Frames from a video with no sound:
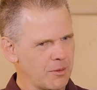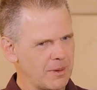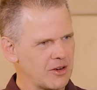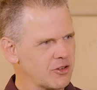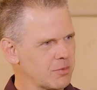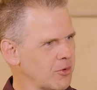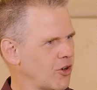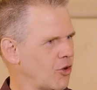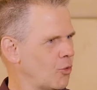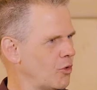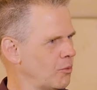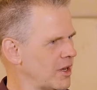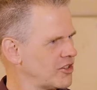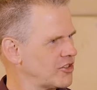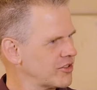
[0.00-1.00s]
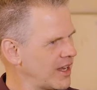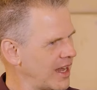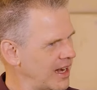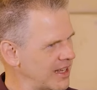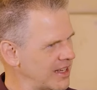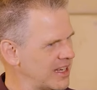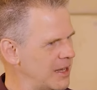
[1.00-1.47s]
But what about tomorrow? Will my
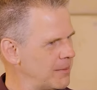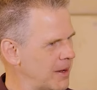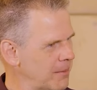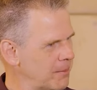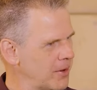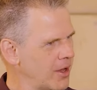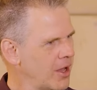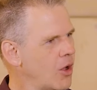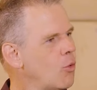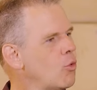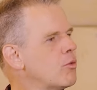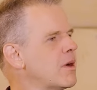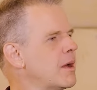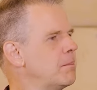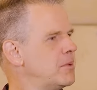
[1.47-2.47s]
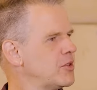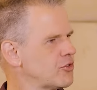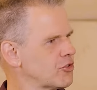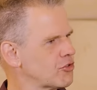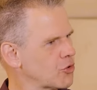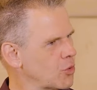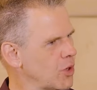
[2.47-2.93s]
scaling keep up? Will my
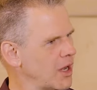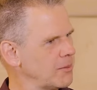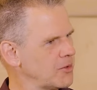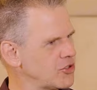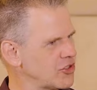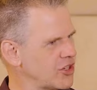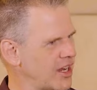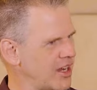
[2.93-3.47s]
business requirements